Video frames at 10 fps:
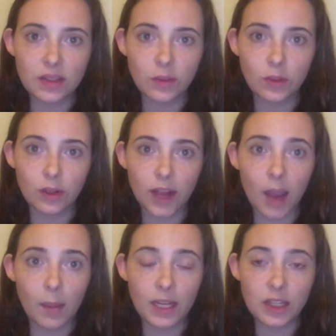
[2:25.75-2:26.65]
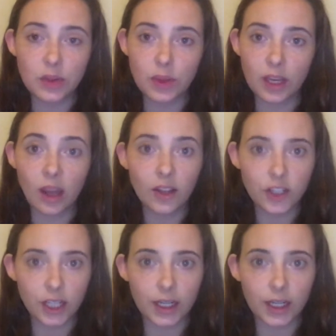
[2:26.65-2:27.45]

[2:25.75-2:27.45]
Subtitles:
or how many do they not share?